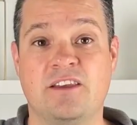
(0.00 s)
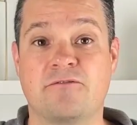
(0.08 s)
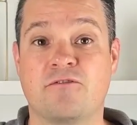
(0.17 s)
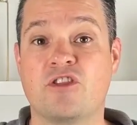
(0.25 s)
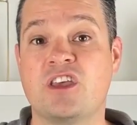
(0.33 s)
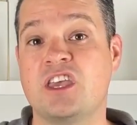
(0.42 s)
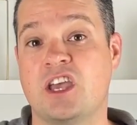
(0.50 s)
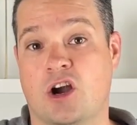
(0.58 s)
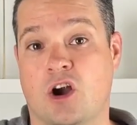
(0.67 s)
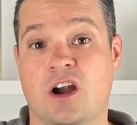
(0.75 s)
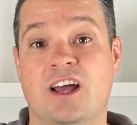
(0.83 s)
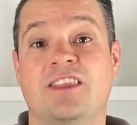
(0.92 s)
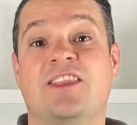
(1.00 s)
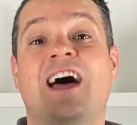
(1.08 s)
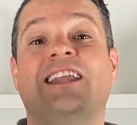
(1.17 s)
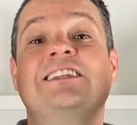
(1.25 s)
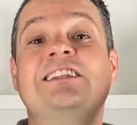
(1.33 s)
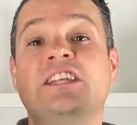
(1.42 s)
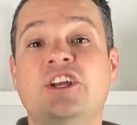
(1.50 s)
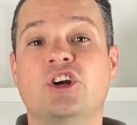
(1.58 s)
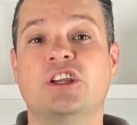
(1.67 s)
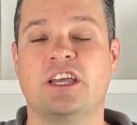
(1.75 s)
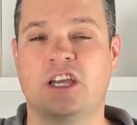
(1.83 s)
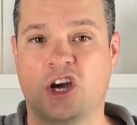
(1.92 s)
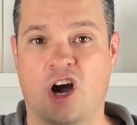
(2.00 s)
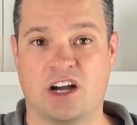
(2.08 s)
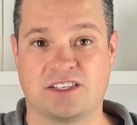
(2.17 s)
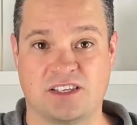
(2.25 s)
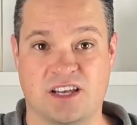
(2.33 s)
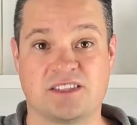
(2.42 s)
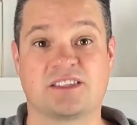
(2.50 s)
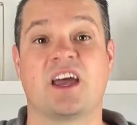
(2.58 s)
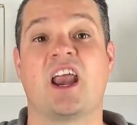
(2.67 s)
for the year. That literally costs us